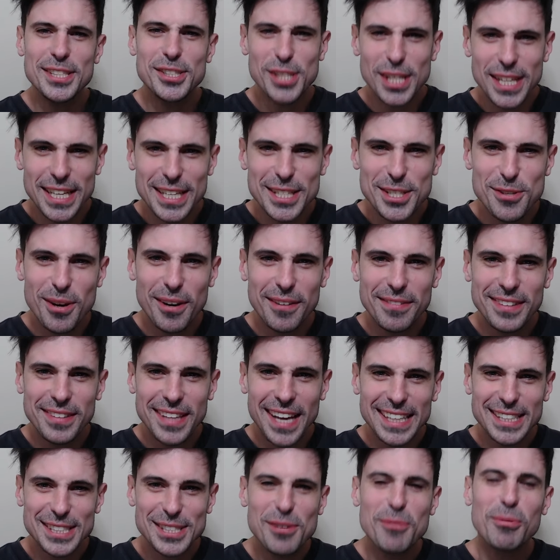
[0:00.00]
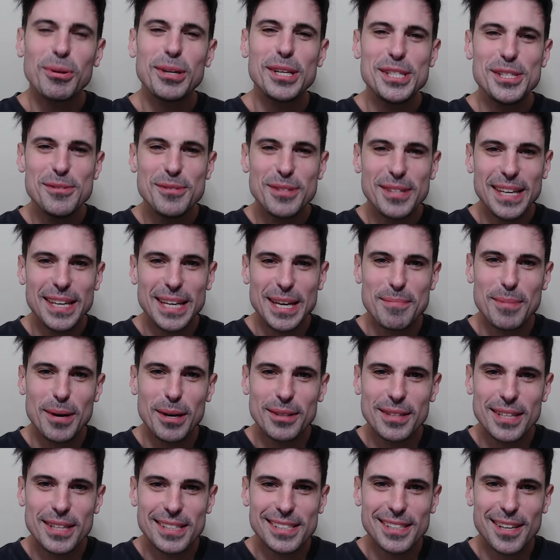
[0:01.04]
Ginni, do you have thoughts? What did you think
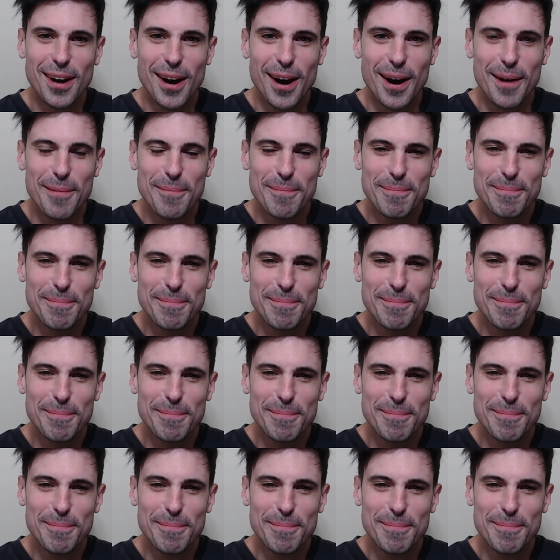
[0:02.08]
about this comp?